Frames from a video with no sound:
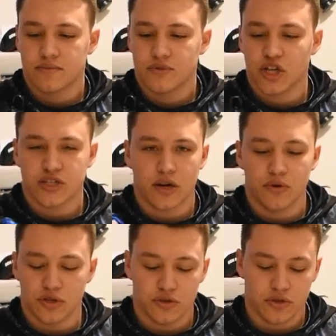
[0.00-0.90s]
Jigs I
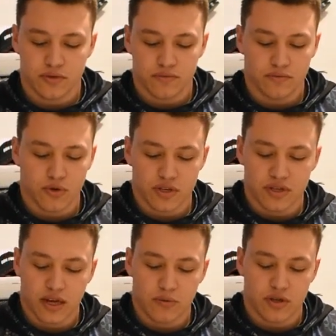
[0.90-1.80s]
always use most of the
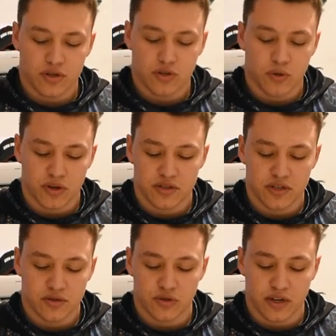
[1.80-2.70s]
time when it's spawning
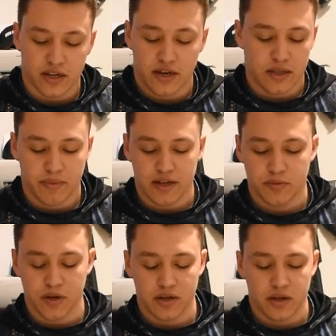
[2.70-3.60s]
season so I can get on the beds
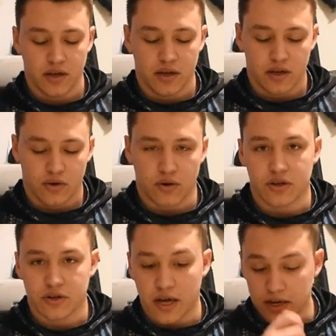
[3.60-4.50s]
or
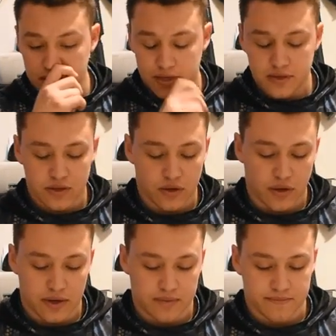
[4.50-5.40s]
under docks.
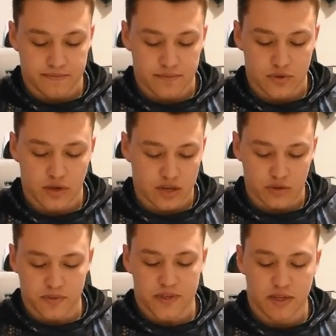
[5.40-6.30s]
So you guys
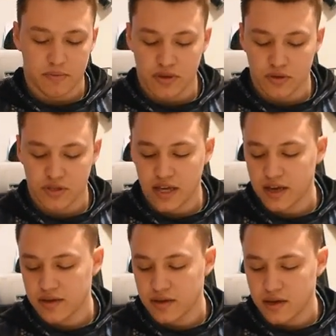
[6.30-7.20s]
will be seeing me use
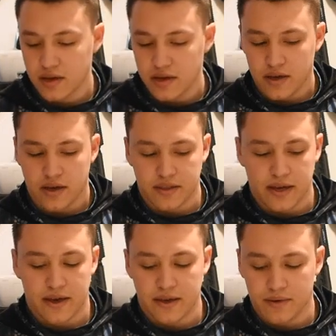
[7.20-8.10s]
that. And
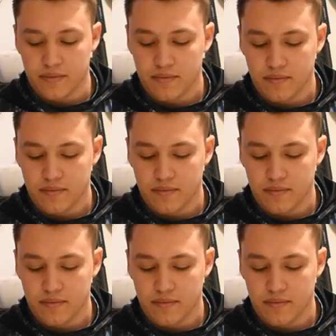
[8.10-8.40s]
then